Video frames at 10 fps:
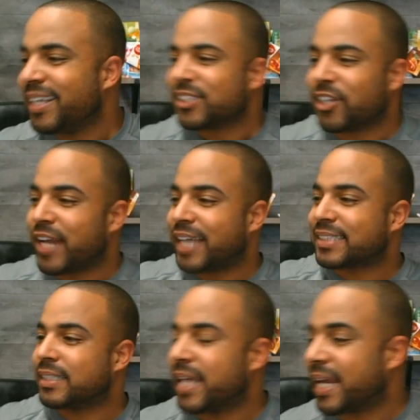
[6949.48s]
So that's
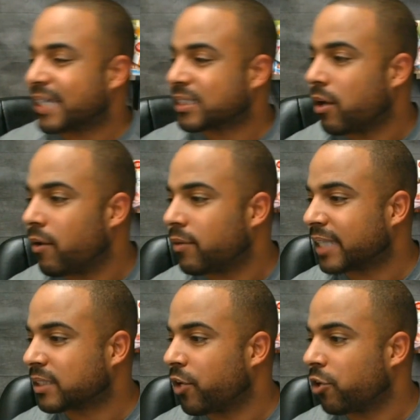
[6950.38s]

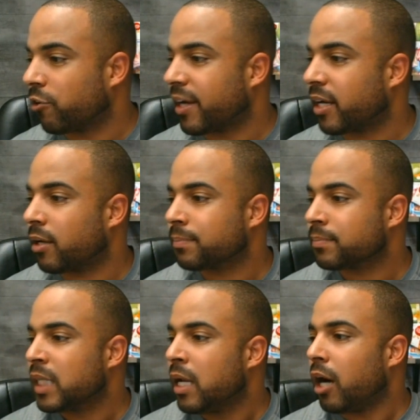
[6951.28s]
the video right there.
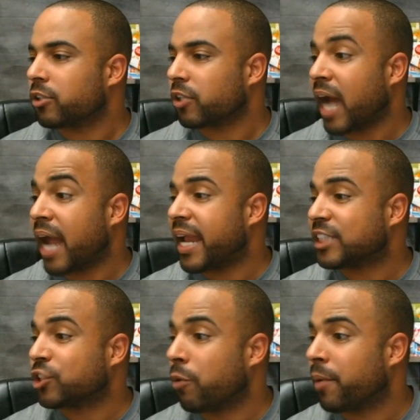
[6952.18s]
So
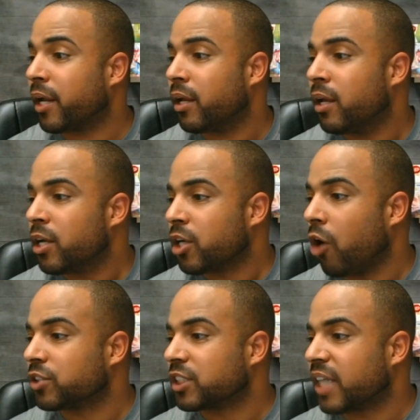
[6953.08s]
Kanye turmeric
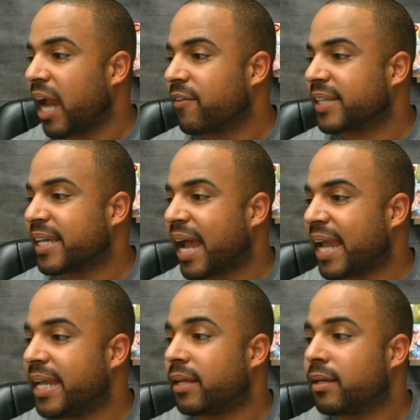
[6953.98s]
goes into everything I
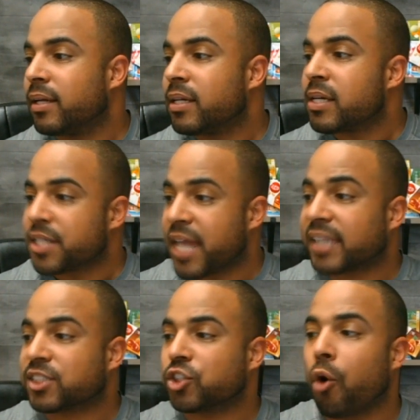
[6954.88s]
eat.
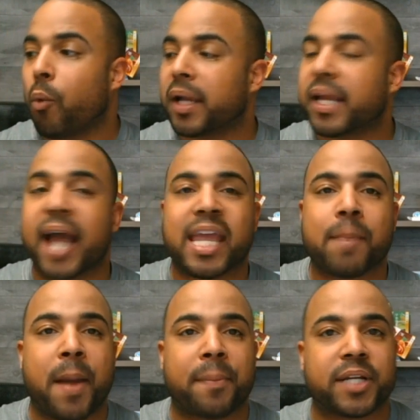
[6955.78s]
Yes. So what cayenne
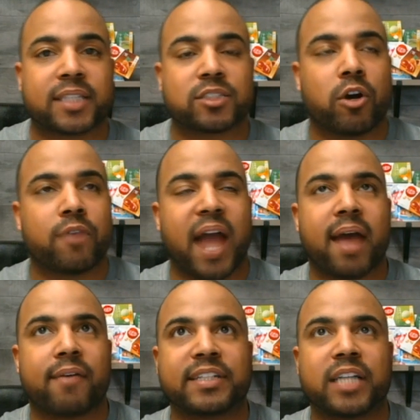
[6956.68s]
pepper does? So if y'all
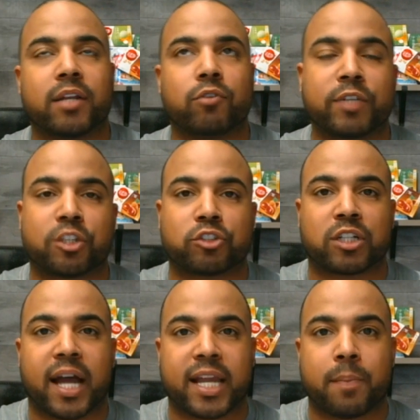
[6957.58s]
haven't done research
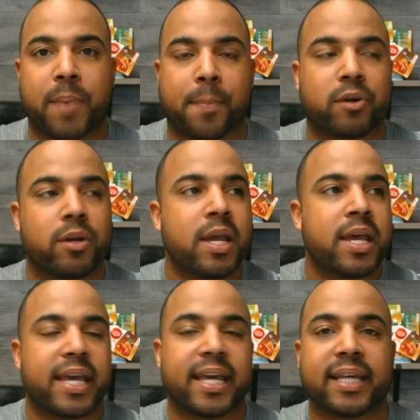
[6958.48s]
on cayenne pepper,
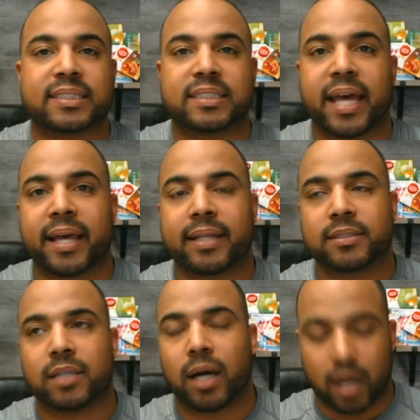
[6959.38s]
is
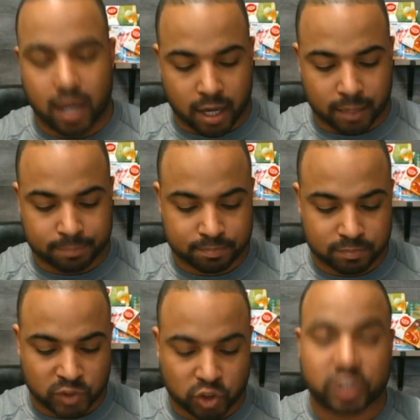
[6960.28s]
that
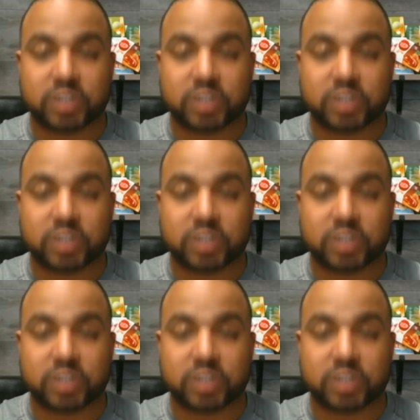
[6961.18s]
so the